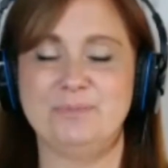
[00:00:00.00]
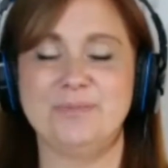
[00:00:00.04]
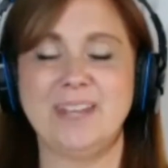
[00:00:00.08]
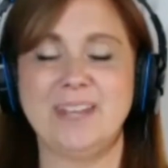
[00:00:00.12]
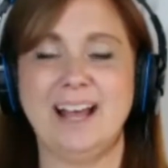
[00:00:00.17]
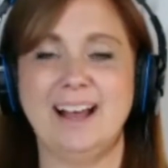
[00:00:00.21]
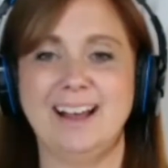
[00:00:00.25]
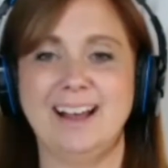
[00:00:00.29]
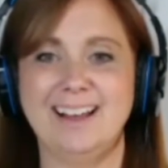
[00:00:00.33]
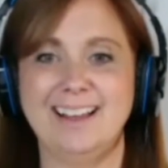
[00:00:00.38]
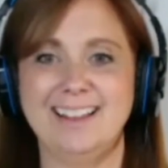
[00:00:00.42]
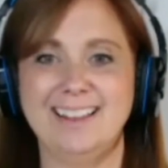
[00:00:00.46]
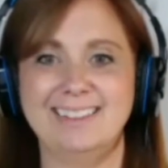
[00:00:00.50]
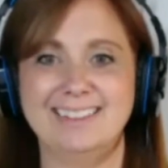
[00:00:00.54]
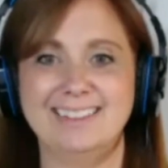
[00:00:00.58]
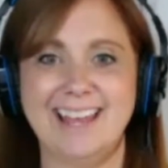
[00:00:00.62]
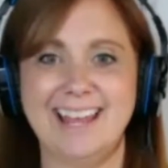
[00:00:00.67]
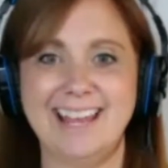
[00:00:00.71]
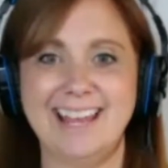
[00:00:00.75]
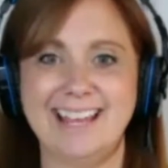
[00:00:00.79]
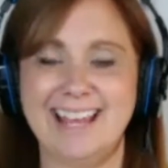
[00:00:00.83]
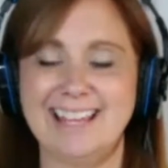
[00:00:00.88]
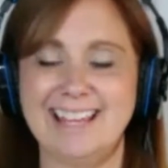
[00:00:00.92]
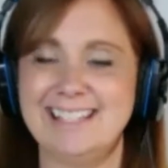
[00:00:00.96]

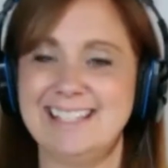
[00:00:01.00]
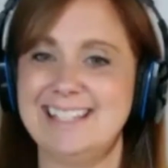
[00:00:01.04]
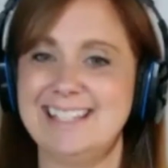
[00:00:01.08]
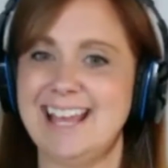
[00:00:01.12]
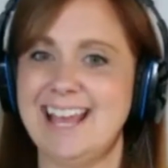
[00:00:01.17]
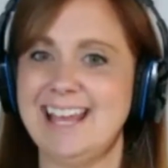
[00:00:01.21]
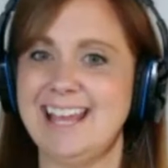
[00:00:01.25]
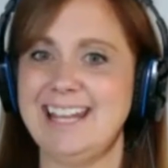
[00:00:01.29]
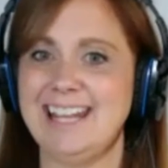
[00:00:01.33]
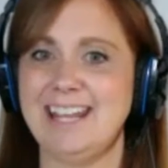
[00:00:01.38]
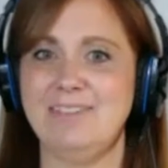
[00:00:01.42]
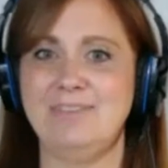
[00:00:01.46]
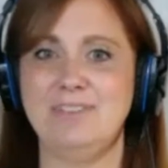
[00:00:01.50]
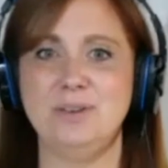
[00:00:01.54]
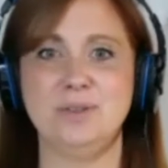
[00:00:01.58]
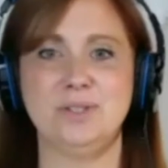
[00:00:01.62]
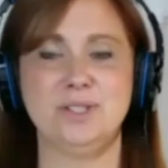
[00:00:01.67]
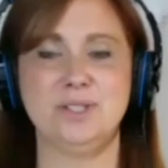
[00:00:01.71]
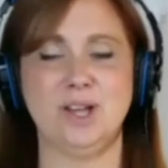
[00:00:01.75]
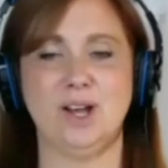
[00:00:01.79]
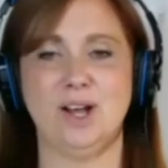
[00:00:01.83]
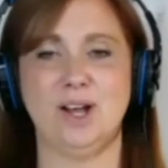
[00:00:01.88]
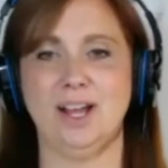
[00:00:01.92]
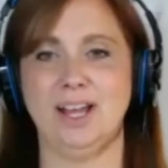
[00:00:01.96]
Like I said, if you
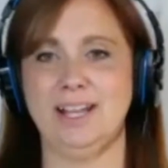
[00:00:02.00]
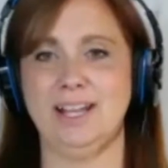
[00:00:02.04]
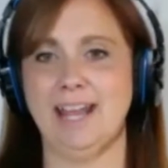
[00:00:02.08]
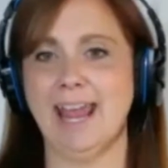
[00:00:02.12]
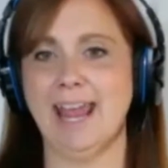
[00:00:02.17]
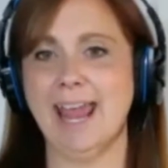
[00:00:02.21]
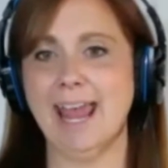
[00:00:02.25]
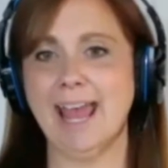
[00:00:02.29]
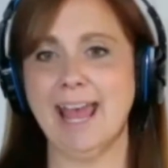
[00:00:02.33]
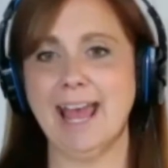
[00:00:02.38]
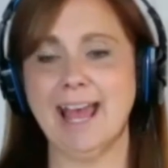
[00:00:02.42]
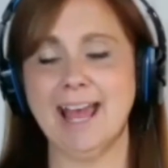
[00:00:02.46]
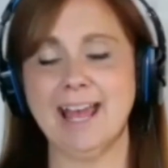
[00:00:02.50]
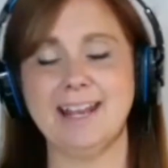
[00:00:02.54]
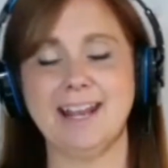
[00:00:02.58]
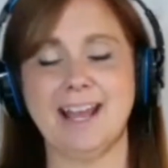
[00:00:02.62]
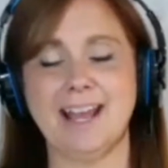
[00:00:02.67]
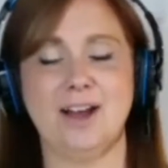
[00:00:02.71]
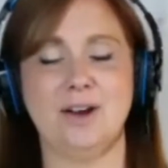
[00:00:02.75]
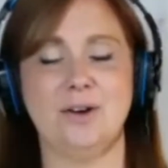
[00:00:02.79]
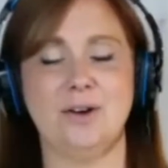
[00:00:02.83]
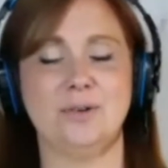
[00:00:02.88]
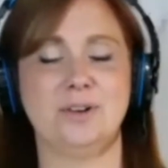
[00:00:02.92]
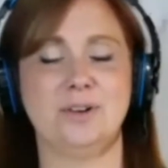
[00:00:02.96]
saw an ad
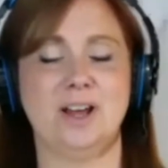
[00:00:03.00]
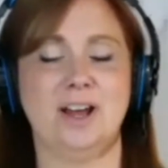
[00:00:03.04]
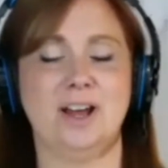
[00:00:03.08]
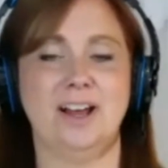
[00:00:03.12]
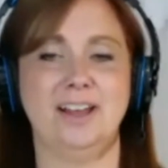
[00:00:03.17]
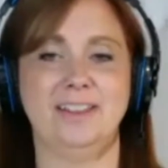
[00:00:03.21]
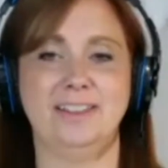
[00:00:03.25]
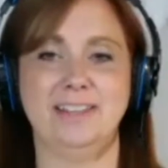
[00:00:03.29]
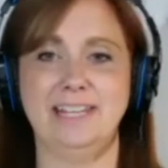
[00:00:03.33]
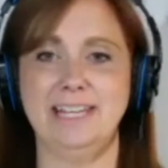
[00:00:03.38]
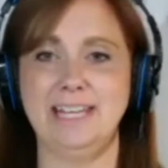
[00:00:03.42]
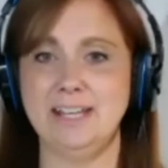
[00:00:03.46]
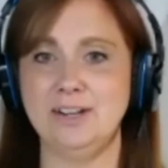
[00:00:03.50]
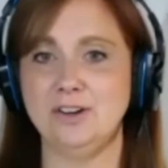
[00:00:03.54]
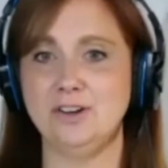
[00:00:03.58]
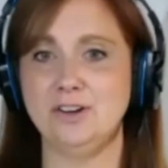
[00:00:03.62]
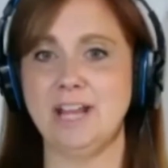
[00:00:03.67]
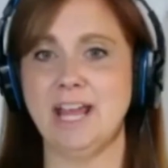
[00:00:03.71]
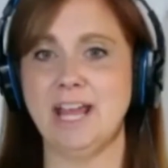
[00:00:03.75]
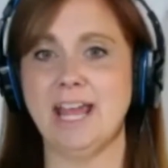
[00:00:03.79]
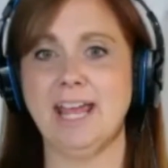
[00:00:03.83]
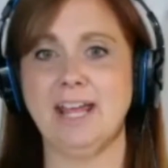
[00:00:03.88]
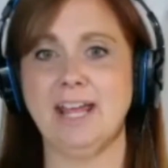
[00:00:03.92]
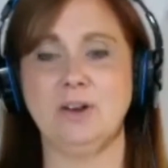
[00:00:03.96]
out on the
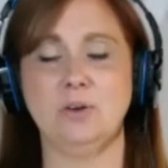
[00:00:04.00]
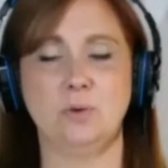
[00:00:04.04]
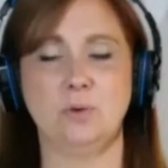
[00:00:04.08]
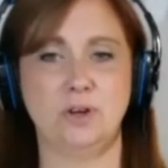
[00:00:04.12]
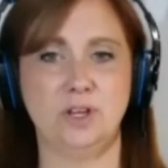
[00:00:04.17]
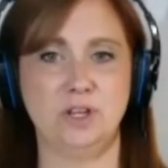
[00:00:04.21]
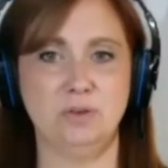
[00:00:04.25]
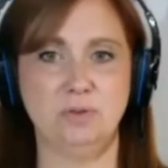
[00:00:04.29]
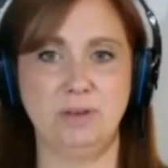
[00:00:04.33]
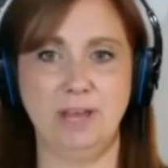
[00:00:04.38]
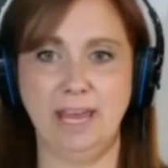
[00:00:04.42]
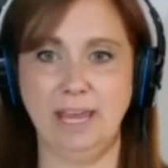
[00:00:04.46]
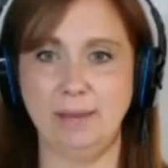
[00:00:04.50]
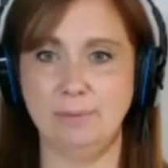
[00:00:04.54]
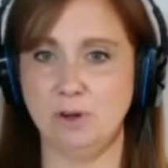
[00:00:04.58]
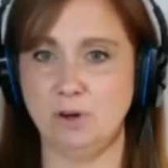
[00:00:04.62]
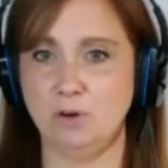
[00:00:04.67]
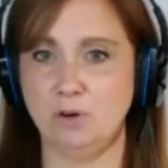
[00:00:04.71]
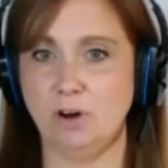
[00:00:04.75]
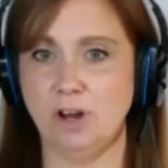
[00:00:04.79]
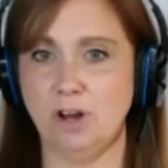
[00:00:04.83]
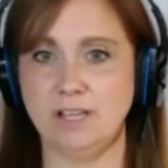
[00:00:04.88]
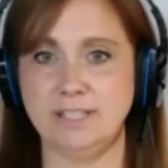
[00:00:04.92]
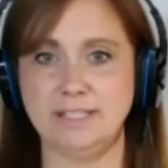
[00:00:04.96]
internet or you came
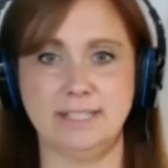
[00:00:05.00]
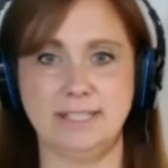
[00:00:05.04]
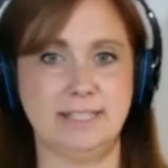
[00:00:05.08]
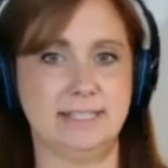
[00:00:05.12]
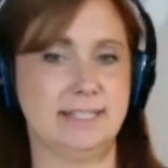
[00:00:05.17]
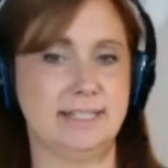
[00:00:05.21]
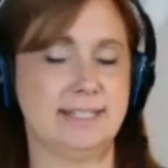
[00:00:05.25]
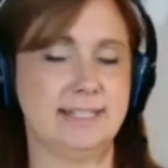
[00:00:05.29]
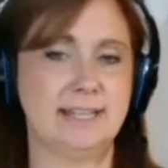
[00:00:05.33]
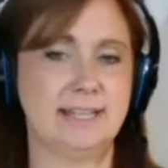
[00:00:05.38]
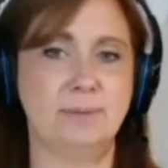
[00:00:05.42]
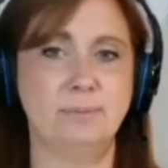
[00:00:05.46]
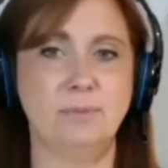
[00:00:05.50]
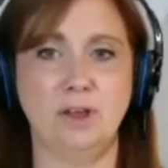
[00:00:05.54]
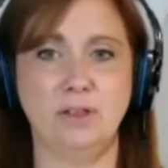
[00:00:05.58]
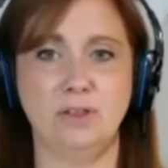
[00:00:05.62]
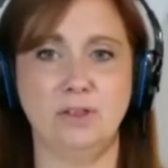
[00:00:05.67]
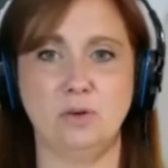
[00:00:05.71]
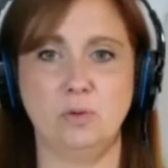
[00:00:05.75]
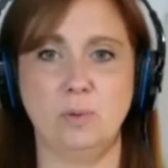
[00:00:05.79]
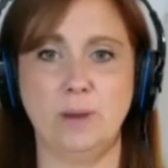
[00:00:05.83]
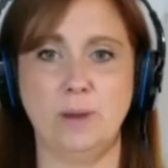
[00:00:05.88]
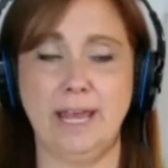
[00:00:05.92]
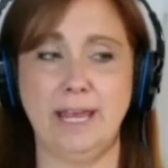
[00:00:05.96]
across it in some
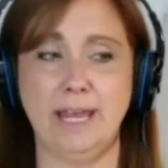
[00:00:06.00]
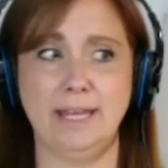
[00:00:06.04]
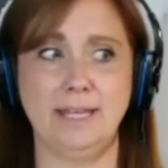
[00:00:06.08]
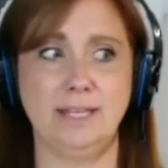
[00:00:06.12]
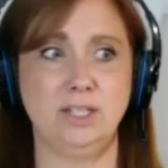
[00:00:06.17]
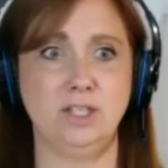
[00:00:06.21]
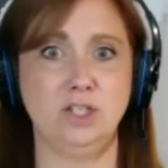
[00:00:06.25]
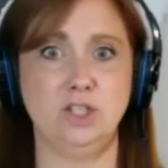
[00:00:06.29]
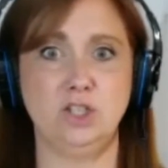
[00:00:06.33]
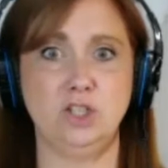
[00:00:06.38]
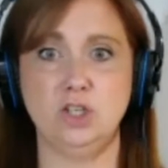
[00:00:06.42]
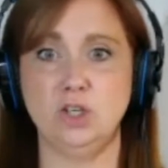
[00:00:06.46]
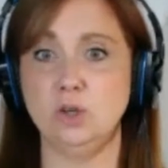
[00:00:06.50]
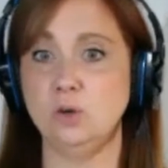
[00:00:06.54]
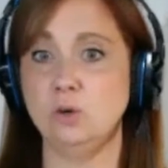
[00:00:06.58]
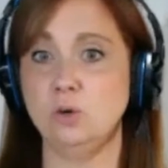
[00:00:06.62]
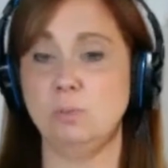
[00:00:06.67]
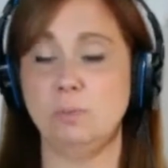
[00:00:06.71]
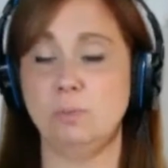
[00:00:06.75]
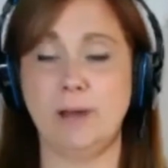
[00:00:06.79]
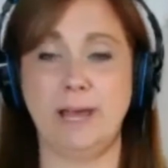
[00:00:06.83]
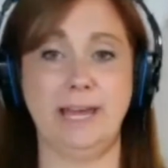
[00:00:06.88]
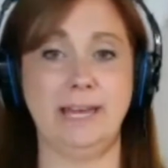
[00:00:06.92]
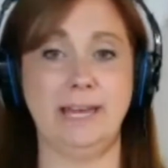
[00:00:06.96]
other way, you
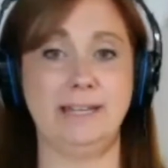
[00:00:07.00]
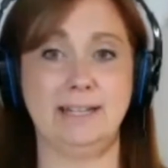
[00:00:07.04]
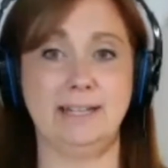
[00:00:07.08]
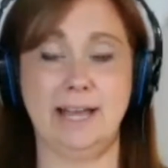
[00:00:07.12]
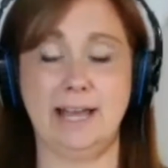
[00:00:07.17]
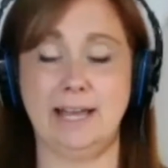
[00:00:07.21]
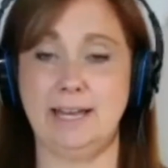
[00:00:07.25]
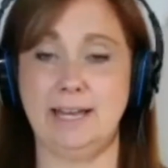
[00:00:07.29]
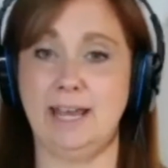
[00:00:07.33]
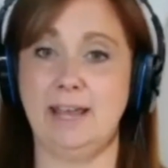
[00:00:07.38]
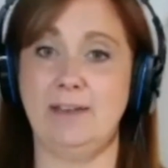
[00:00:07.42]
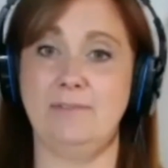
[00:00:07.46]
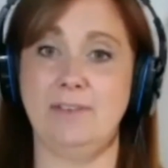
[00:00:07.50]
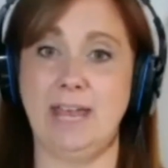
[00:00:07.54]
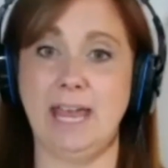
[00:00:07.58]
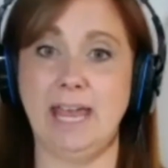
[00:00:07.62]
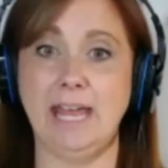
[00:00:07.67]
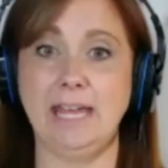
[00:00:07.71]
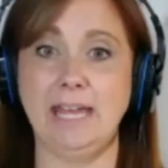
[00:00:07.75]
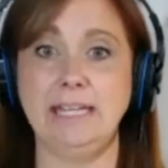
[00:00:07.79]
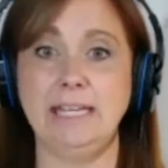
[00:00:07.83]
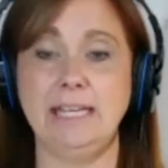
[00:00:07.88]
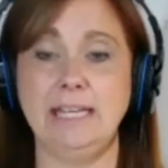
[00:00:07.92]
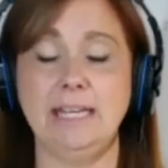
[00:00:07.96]
might not have
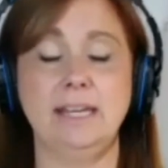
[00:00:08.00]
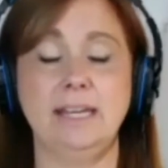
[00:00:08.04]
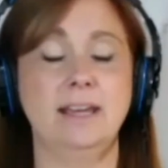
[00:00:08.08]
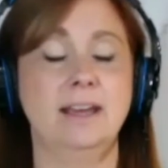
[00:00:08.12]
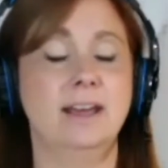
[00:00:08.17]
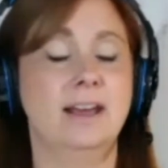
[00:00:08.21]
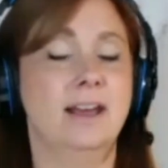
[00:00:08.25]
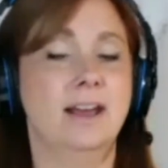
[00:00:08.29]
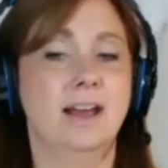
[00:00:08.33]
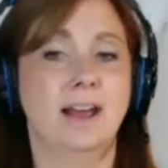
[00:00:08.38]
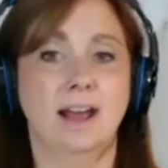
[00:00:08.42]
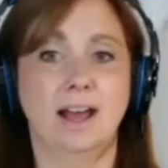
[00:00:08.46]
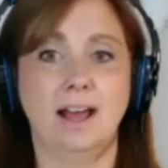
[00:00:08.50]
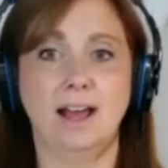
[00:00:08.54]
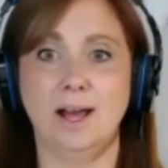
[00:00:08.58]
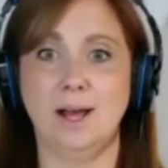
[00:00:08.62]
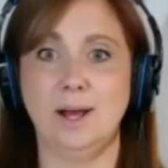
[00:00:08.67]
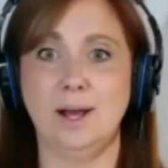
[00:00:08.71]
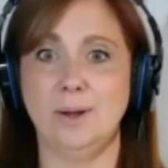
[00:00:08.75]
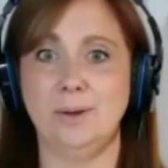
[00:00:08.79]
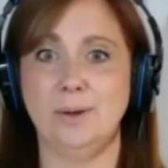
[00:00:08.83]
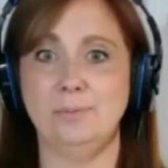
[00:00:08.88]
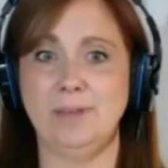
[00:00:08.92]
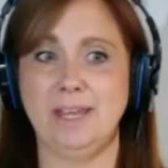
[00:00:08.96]
any
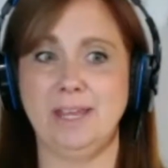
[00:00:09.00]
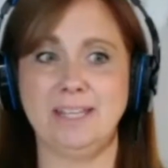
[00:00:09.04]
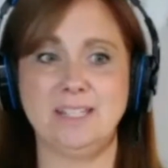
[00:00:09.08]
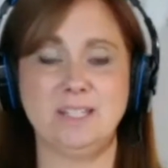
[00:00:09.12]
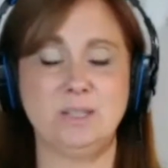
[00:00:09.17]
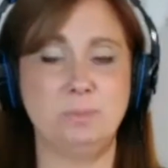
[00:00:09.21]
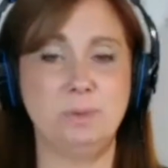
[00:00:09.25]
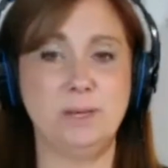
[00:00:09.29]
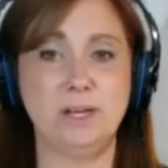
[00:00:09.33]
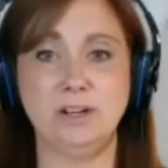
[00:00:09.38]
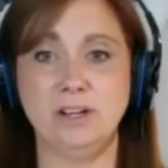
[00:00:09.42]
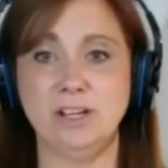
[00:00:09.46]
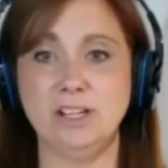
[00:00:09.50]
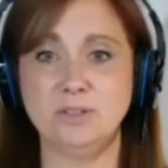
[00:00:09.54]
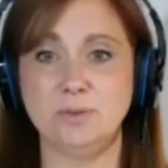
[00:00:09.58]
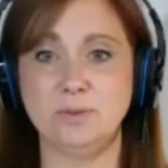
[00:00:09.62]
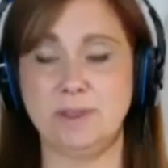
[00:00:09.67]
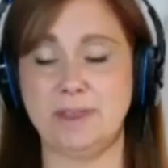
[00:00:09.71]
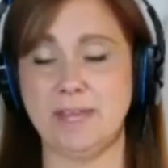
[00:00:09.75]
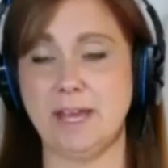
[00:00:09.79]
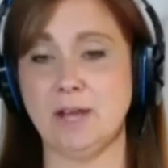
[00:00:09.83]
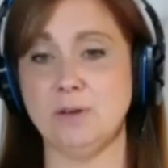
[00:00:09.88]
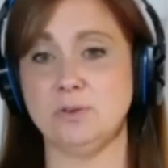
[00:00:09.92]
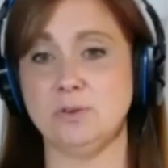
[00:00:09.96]
experience
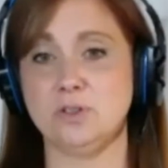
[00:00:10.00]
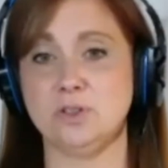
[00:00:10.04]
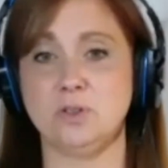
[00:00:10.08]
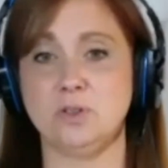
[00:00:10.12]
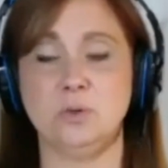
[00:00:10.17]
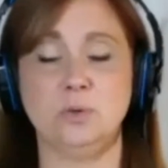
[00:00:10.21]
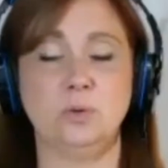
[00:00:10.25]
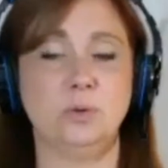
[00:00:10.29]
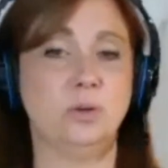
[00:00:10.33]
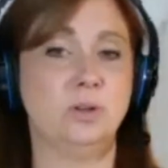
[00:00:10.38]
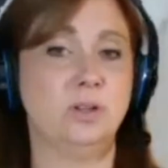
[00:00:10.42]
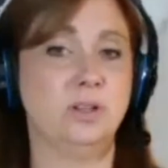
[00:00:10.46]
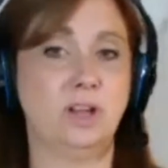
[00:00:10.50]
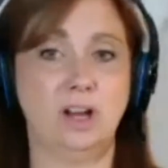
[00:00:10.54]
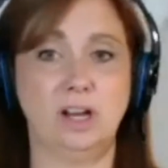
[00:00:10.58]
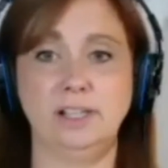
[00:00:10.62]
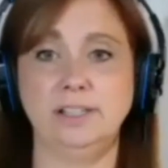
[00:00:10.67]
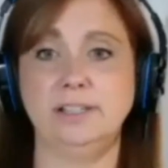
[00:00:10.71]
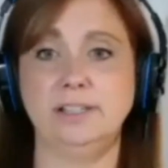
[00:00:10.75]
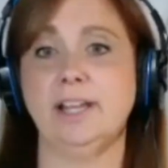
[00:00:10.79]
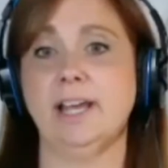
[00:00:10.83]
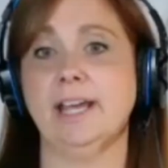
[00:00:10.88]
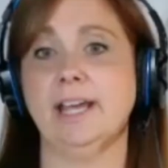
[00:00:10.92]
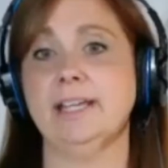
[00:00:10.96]
with Outschool,
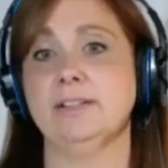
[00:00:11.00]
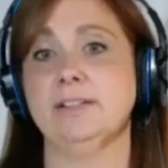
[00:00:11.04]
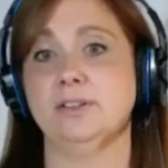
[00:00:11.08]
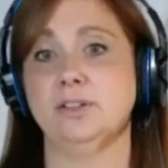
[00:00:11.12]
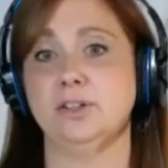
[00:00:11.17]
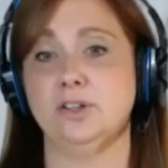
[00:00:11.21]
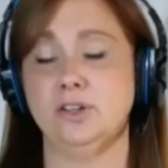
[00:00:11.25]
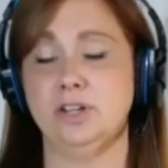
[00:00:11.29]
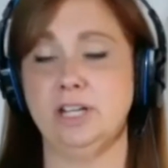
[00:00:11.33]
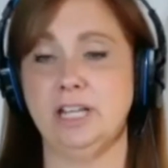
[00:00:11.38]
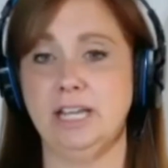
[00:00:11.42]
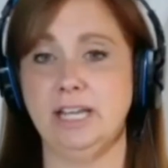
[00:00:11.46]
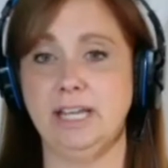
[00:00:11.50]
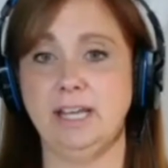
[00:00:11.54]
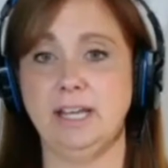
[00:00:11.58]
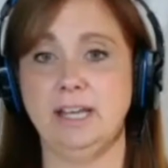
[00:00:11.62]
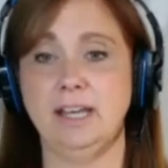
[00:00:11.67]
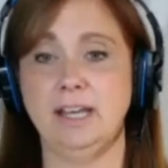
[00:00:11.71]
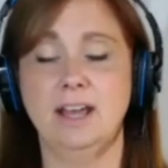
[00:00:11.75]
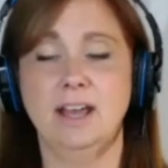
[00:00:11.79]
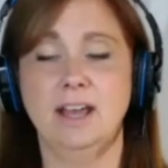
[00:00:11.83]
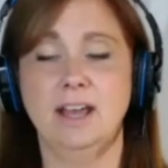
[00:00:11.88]
online learning,